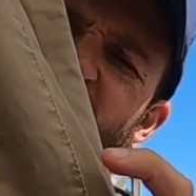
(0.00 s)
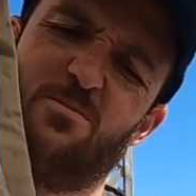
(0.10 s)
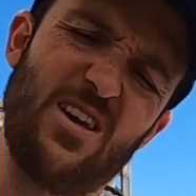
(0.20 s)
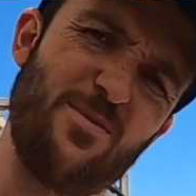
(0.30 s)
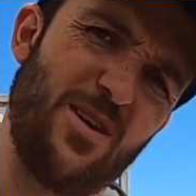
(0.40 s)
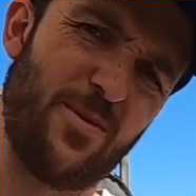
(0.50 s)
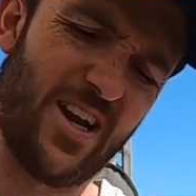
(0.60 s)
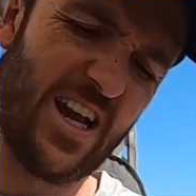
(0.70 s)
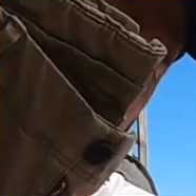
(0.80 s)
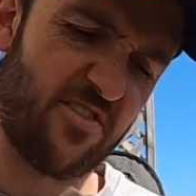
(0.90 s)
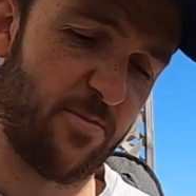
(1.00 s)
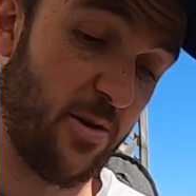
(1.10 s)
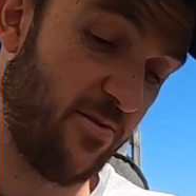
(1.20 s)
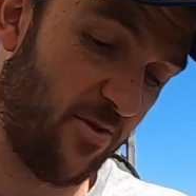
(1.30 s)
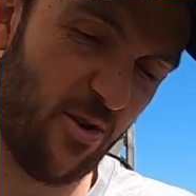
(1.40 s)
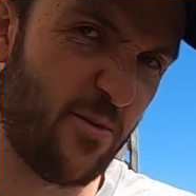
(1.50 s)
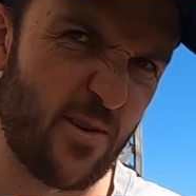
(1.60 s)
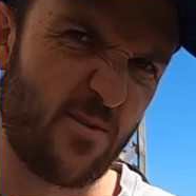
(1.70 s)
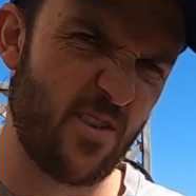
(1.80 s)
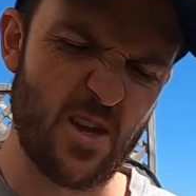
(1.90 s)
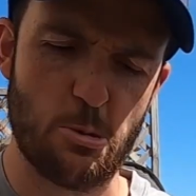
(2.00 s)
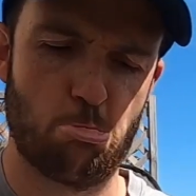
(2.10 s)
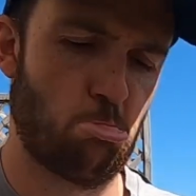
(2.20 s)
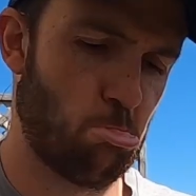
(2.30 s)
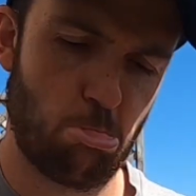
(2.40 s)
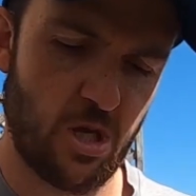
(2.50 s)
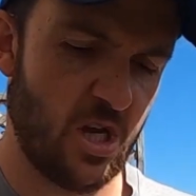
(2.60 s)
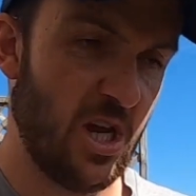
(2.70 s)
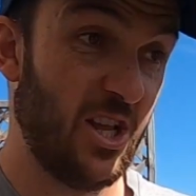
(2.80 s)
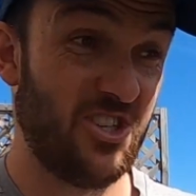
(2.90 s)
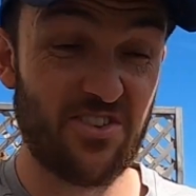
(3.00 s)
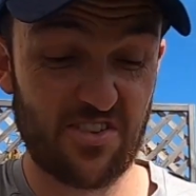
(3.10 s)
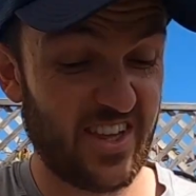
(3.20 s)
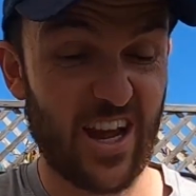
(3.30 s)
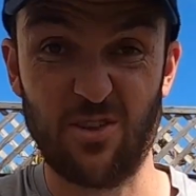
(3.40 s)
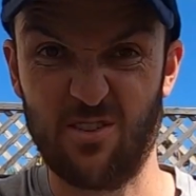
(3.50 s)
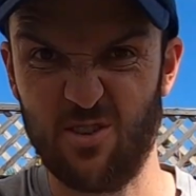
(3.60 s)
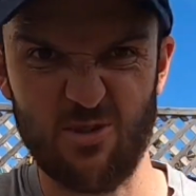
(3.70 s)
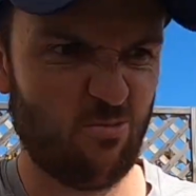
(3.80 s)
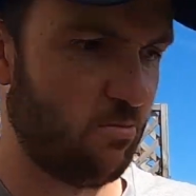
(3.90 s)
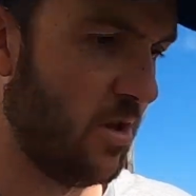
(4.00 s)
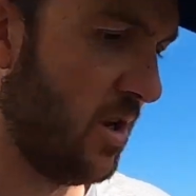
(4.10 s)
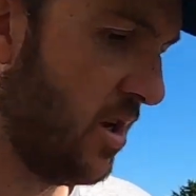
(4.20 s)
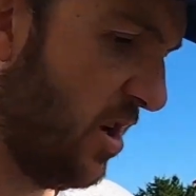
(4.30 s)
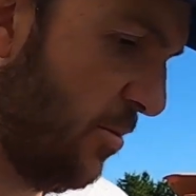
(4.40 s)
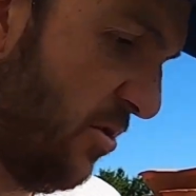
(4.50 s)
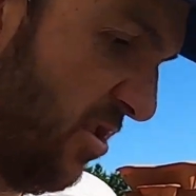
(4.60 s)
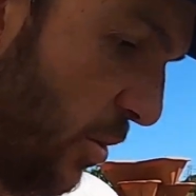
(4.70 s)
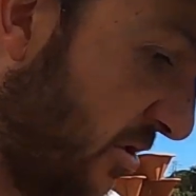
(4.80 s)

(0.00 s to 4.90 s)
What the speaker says: Maybe a bit less, but from £2.50, just to see how they do, I'm not too